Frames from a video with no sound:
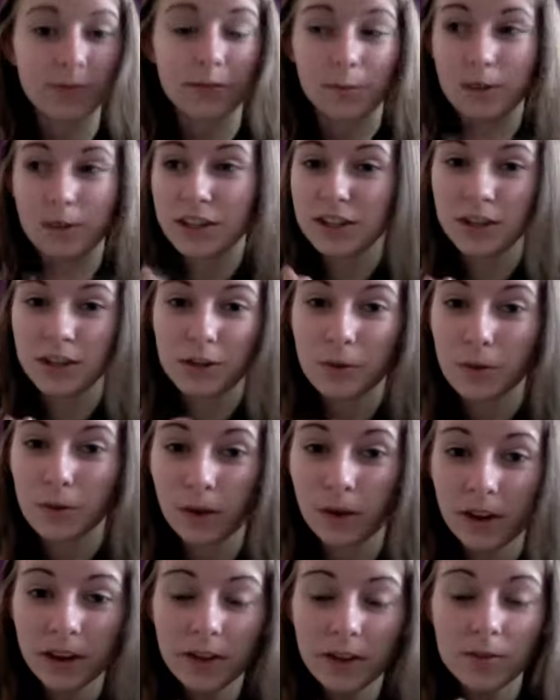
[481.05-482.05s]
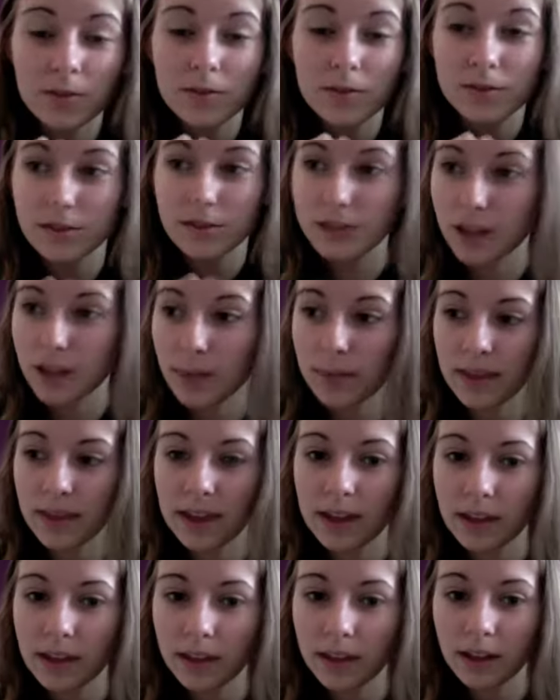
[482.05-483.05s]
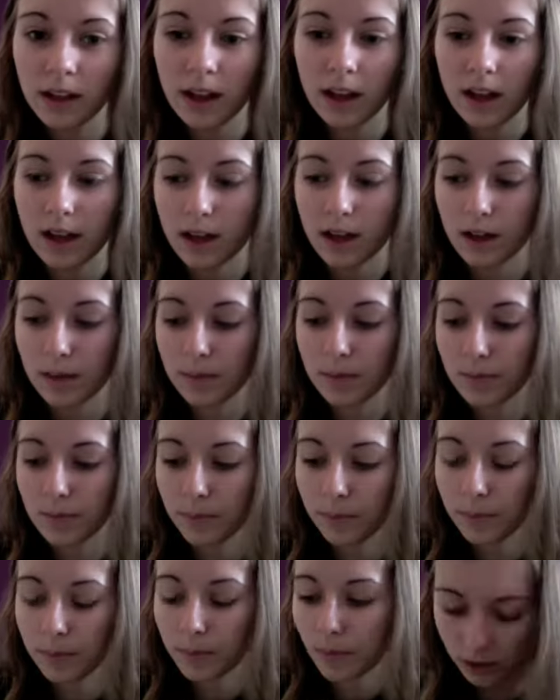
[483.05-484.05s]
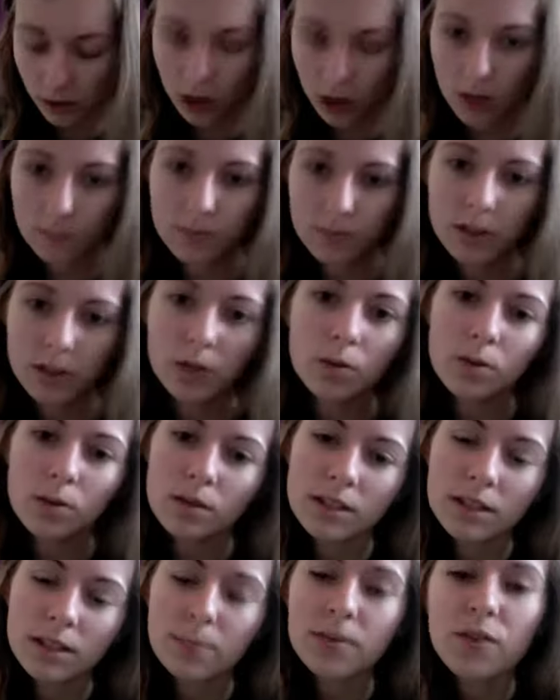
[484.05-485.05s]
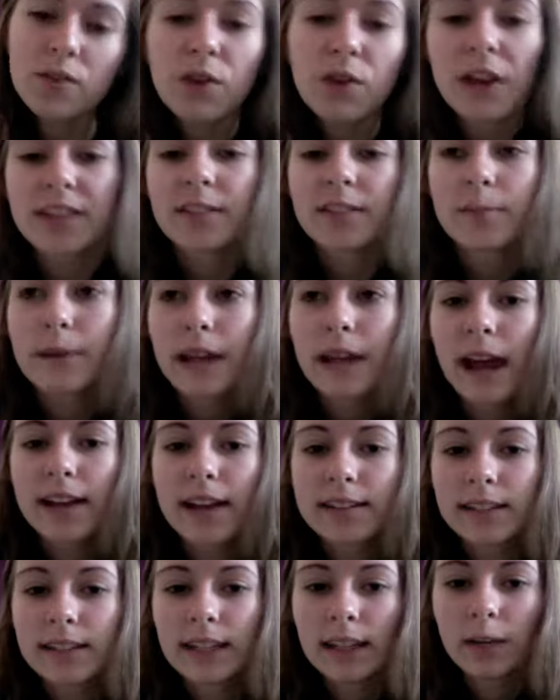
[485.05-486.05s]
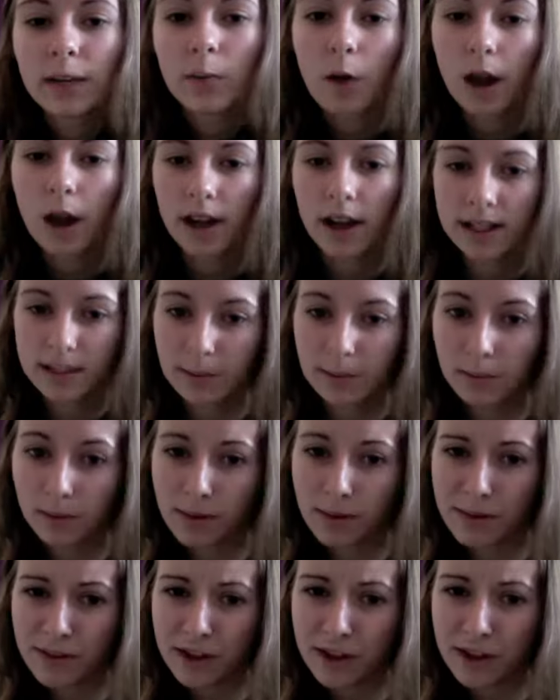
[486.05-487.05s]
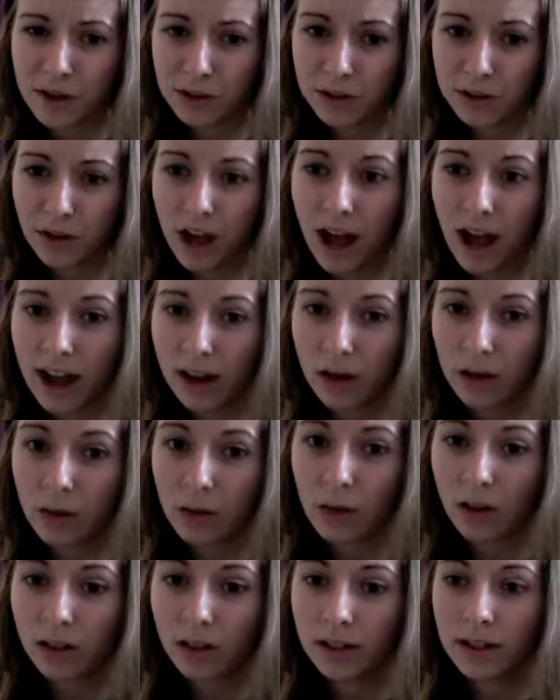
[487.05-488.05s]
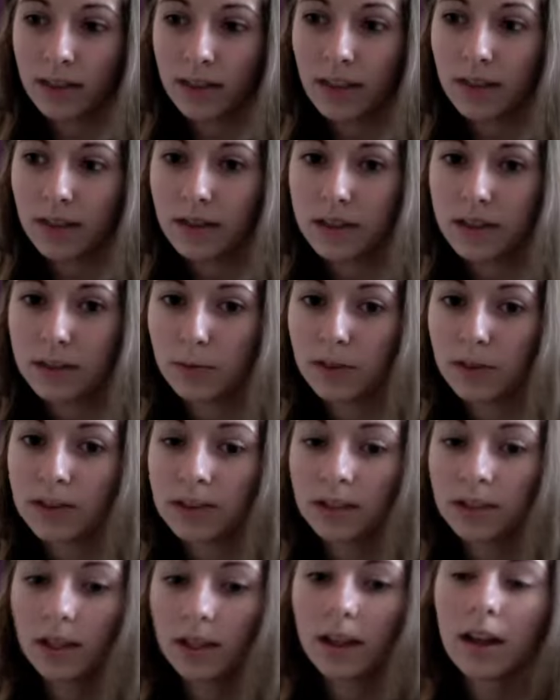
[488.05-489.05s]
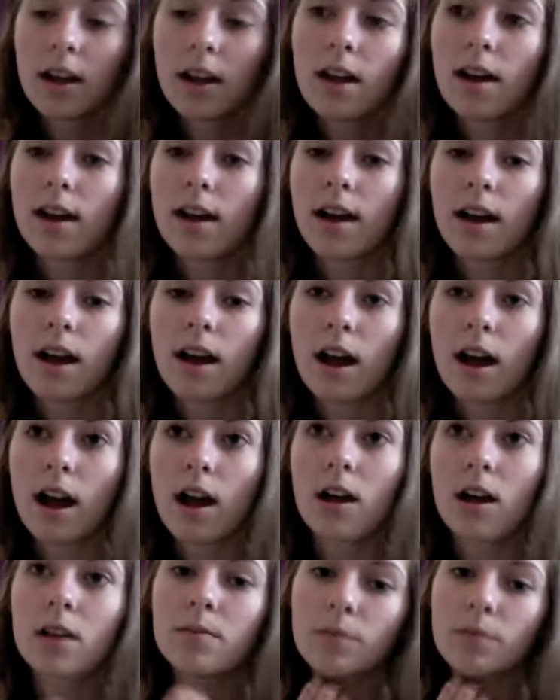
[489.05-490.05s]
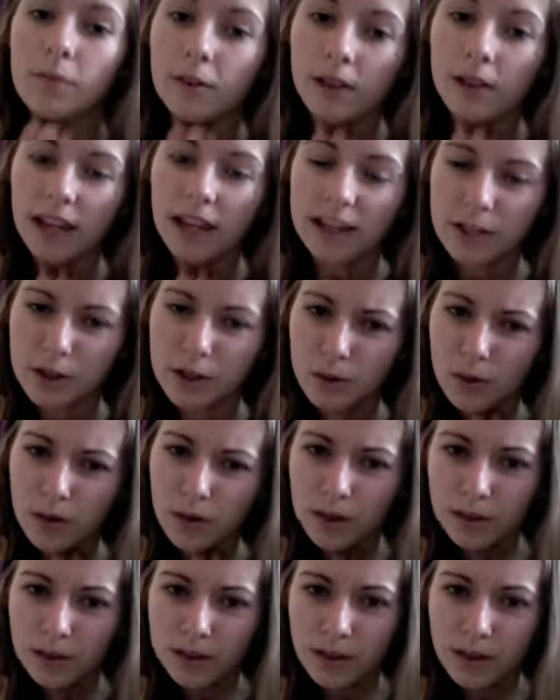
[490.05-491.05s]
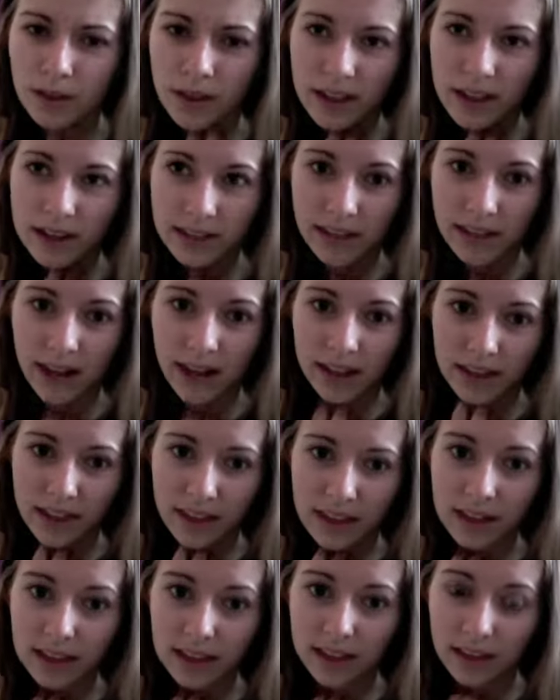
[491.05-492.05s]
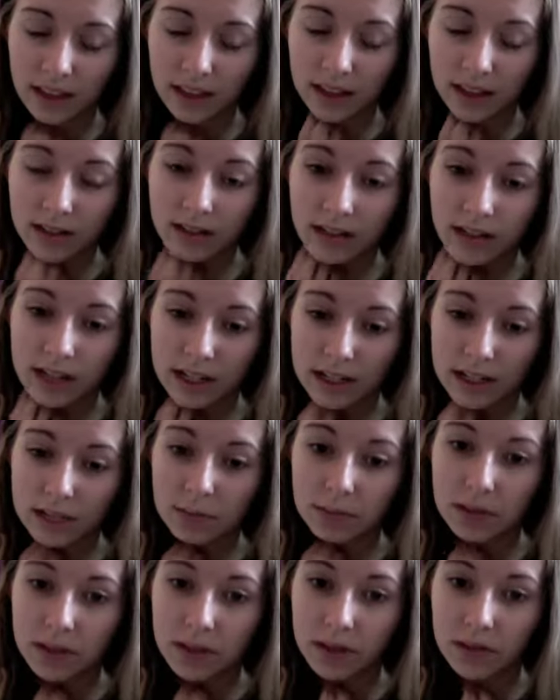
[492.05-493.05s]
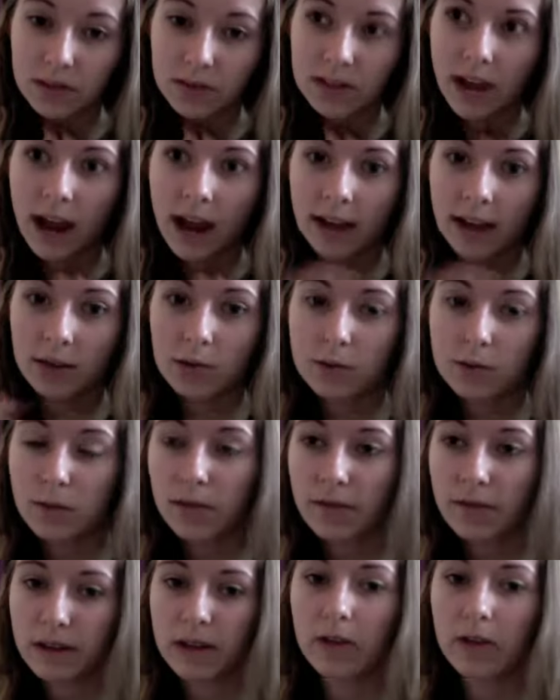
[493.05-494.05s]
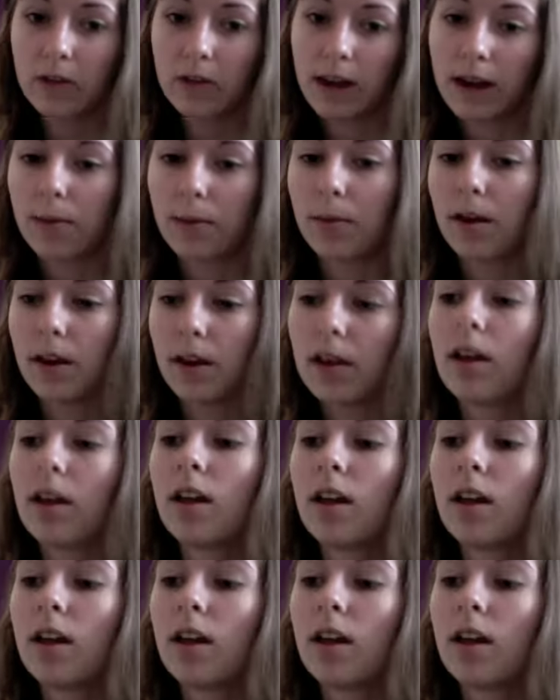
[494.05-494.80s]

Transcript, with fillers: with tutorials or something. So some of you guys have been asking why some of my videos are higher quality than these ones. For like tutorials and things that I think they need to be used, I use my video camera